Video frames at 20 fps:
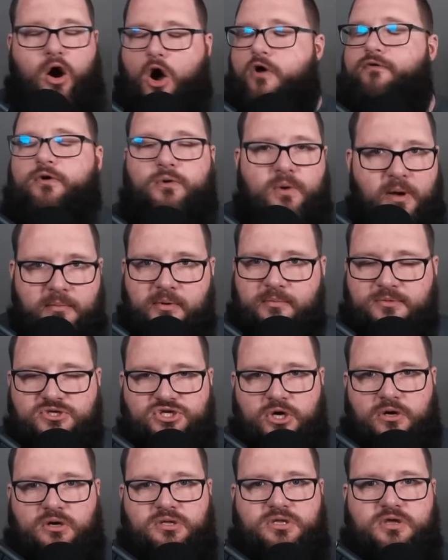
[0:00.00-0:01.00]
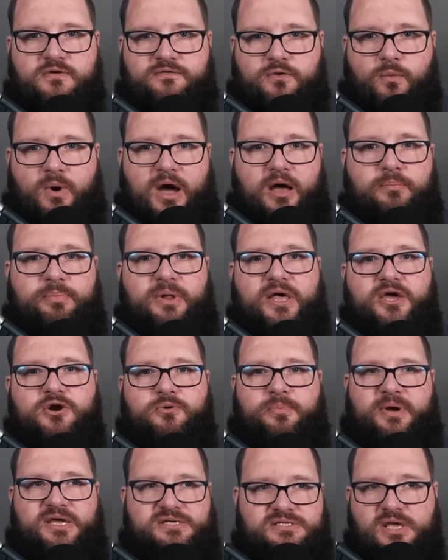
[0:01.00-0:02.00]
overwhelming majority of the WoW
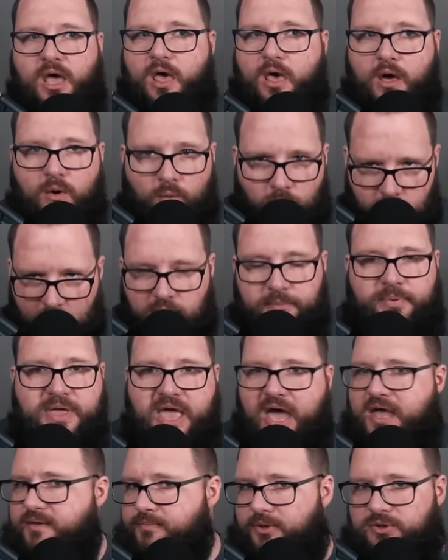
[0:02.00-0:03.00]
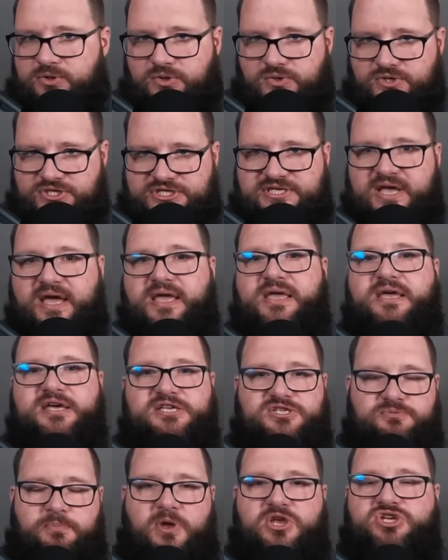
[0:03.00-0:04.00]
player base will be able to say,
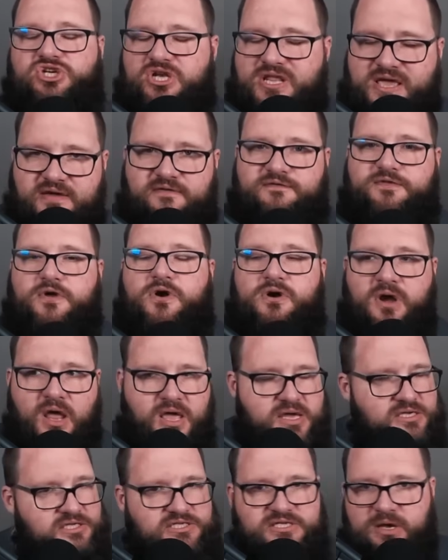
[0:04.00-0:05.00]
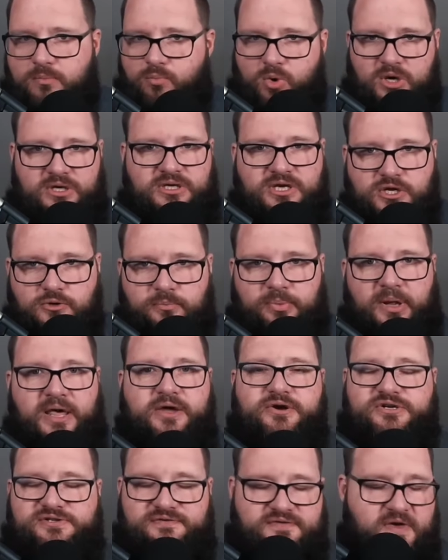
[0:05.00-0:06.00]
especially if they're somewhat new
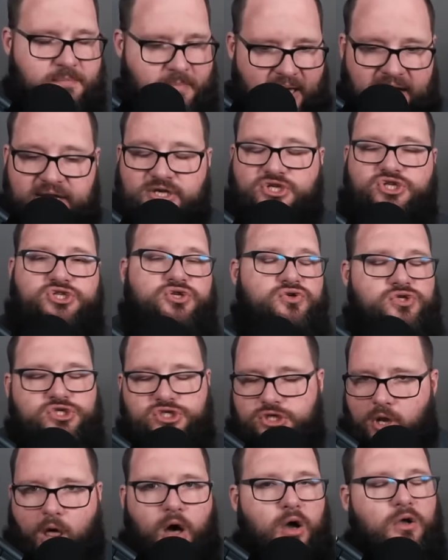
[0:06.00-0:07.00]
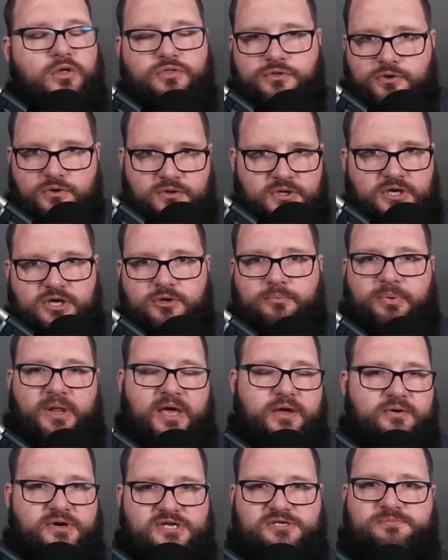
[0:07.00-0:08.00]
players, if they manage to slog through the new
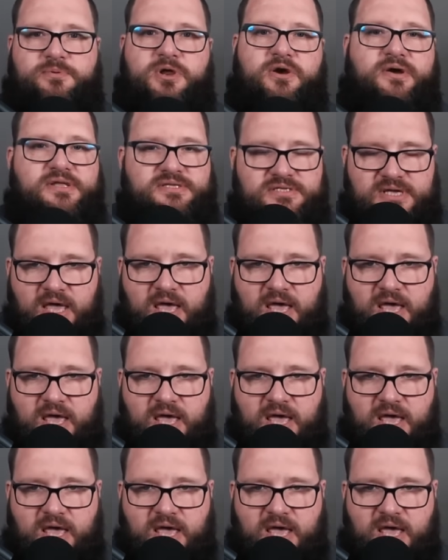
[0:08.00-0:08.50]
player experience.